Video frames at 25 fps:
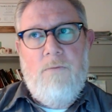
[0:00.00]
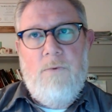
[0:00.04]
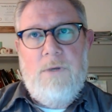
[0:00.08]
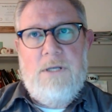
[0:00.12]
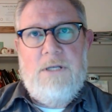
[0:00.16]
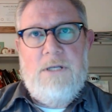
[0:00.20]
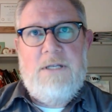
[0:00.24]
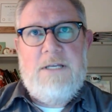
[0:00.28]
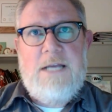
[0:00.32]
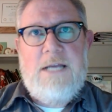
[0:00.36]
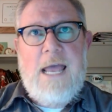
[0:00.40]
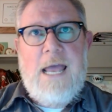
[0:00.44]

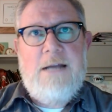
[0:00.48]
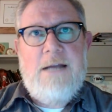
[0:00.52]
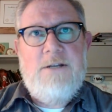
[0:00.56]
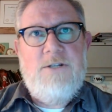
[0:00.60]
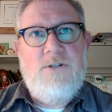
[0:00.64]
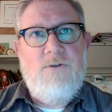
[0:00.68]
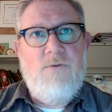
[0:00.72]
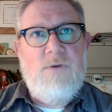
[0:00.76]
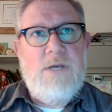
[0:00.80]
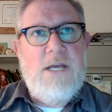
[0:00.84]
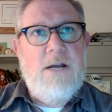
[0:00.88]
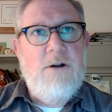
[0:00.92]
we can't
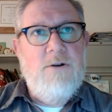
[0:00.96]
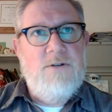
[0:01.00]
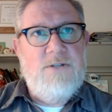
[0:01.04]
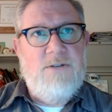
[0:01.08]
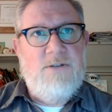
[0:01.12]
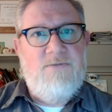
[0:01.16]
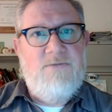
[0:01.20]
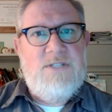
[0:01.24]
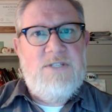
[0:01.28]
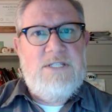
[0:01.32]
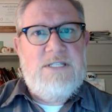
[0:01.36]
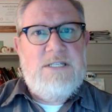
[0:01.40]
do
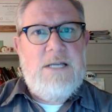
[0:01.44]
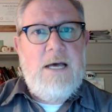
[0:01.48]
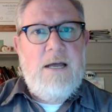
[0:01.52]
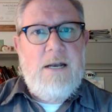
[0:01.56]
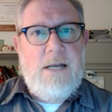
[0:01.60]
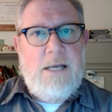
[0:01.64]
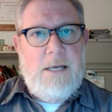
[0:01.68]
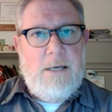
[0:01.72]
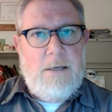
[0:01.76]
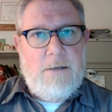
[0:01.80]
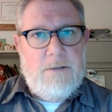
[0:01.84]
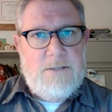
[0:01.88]
years of
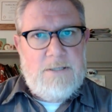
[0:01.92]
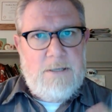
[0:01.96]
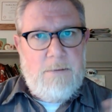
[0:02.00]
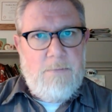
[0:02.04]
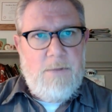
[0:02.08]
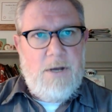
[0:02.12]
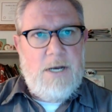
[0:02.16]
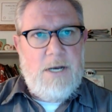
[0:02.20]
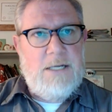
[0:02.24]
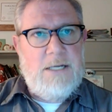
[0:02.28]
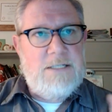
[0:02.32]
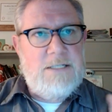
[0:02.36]
studying
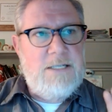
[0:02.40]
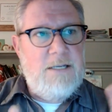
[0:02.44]
somebody